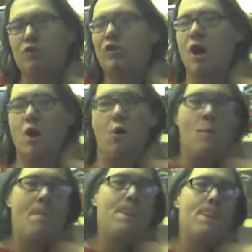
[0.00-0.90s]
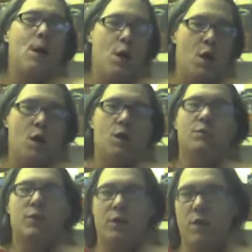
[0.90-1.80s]
so uh,
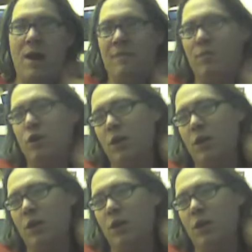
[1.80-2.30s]
there you have